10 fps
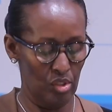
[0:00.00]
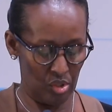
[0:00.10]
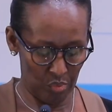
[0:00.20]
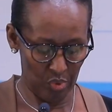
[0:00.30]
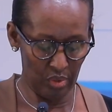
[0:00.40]

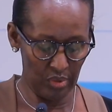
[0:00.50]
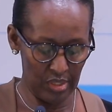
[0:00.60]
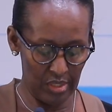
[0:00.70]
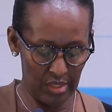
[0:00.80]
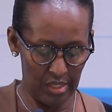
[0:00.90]
The
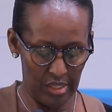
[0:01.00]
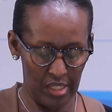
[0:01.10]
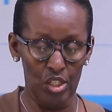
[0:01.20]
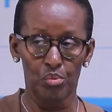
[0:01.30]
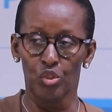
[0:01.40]
world
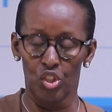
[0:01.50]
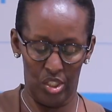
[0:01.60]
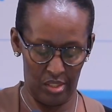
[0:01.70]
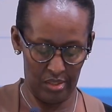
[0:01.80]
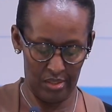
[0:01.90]
is
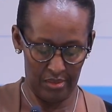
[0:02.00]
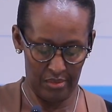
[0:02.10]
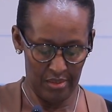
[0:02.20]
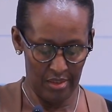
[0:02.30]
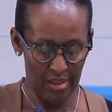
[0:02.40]
watching,
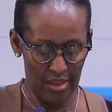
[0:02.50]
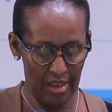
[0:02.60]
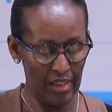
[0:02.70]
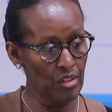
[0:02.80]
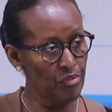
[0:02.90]

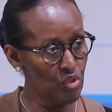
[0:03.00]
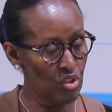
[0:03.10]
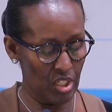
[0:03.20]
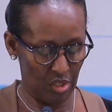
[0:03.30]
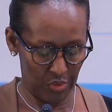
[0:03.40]
and
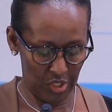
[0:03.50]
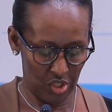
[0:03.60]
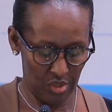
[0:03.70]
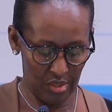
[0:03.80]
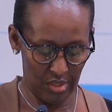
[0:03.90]
future
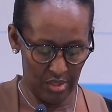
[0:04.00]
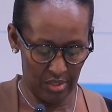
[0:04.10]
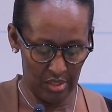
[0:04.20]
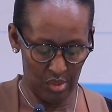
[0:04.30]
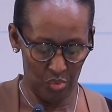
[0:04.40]

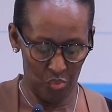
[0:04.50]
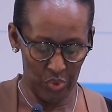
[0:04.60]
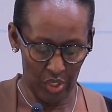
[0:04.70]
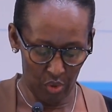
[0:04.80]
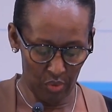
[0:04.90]
generations
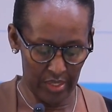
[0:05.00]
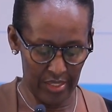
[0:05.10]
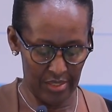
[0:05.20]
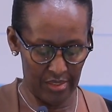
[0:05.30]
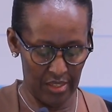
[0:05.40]
will hold
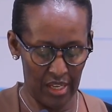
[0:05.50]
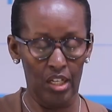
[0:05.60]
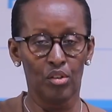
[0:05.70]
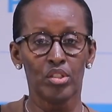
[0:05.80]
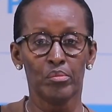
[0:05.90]
us
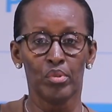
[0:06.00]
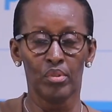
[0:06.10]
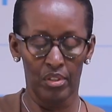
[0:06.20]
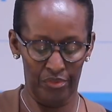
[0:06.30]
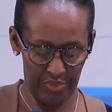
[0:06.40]

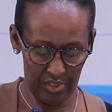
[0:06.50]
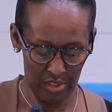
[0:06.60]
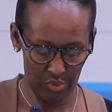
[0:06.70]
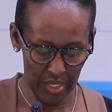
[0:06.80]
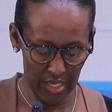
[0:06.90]
accountable for
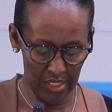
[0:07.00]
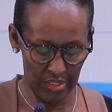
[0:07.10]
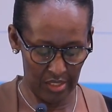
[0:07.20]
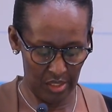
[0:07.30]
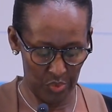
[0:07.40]
the
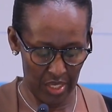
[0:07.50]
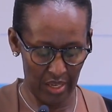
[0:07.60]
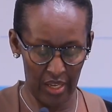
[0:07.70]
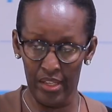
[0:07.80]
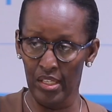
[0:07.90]
reality we are
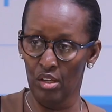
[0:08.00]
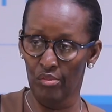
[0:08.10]
handing